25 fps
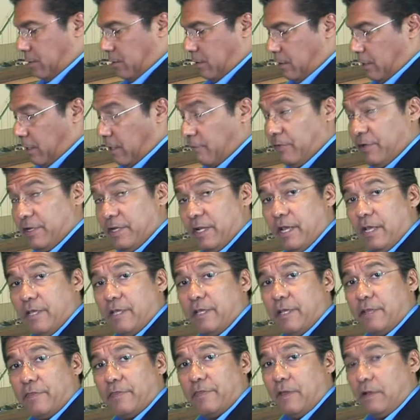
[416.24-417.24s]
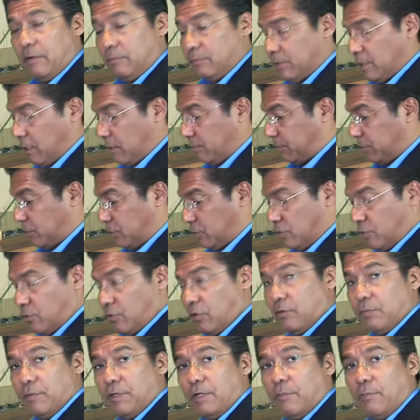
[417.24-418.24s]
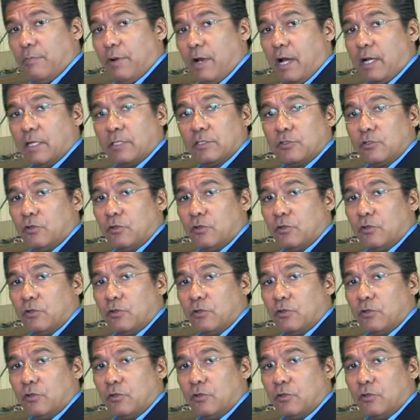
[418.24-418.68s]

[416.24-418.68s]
Every day you get thumbs up, just throw them in a box.